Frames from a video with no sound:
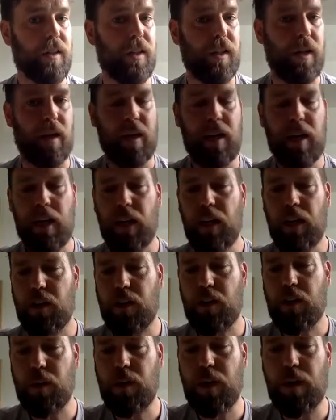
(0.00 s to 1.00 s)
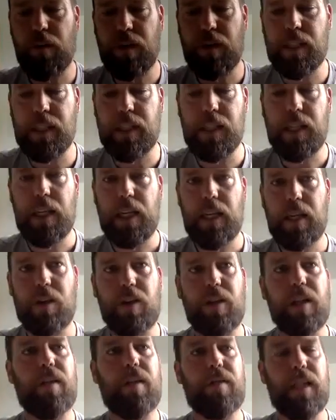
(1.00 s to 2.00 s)
So, could you give us
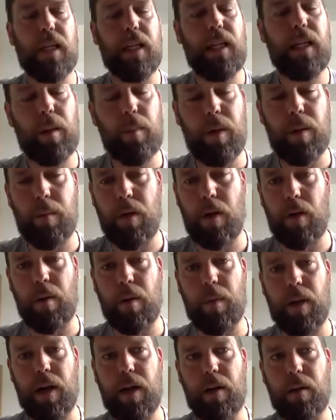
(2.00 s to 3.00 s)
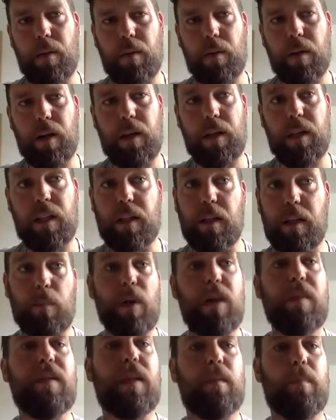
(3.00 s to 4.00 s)
a little bit more about
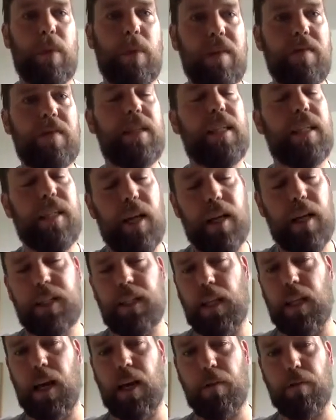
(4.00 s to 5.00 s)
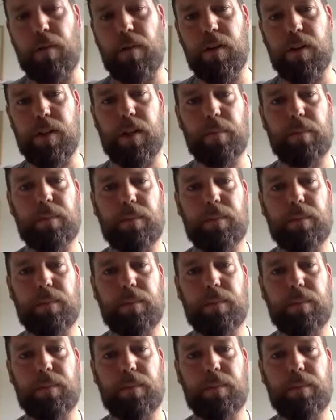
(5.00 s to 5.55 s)
bring the design to life for us?